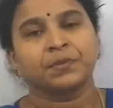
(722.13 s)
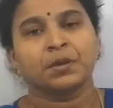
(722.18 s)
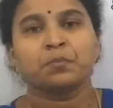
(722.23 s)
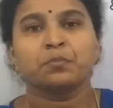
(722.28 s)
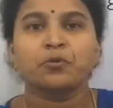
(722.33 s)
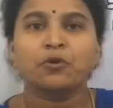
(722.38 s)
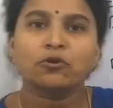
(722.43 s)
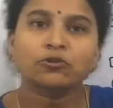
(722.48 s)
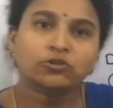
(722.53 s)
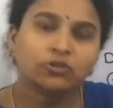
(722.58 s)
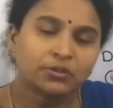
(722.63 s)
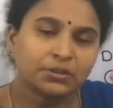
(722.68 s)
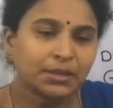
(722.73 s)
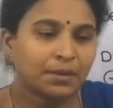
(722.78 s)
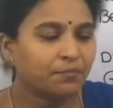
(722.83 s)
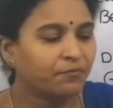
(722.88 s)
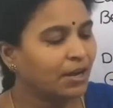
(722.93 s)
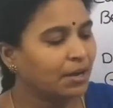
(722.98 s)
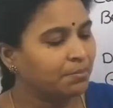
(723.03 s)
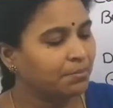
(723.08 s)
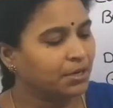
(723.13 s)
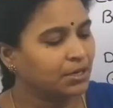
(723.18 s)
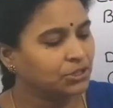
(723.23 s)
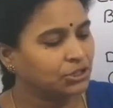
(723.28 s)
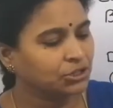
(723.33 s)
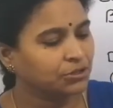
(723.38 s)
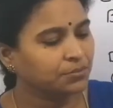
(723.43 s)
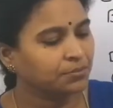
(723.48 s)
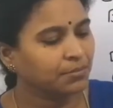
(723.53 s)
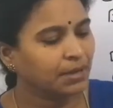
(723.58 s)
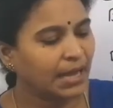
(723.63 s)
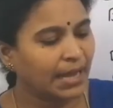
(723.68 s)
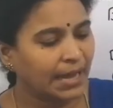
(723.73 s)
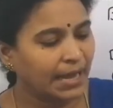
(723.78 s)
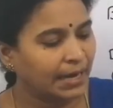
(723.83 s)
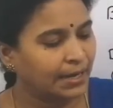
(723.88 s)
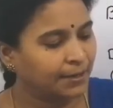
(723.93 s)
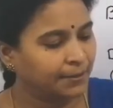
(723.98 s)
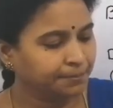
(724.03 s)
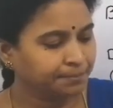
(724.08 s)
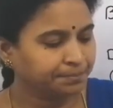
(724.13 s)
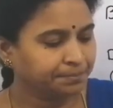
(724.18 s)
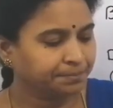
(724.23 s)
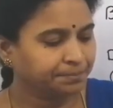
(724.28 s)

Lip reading: Both of them will merge and